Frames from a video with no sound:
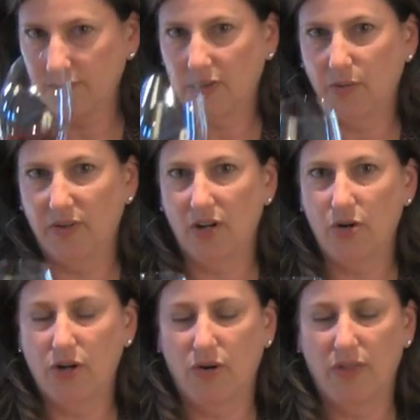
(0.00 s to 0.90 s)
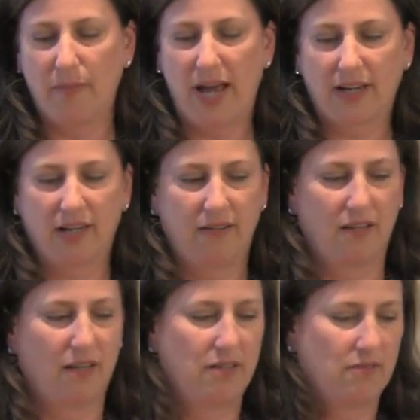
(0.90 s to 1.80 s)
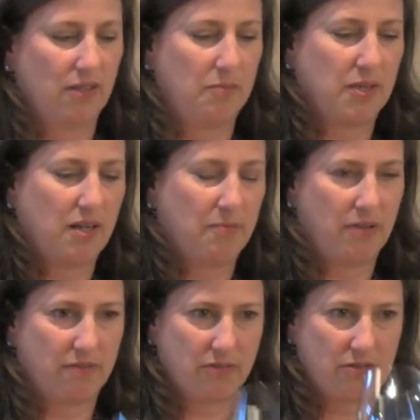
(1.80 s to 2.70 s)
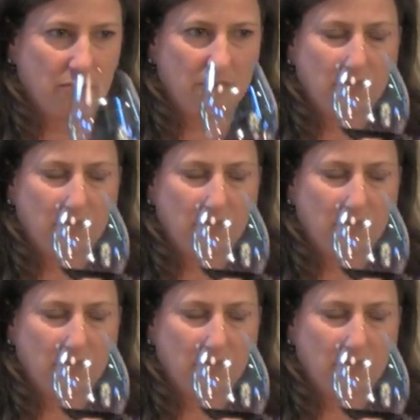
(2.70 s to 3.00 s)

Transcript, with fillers: A little bit of cocoa on the back end that I didn't really pick up on the first one.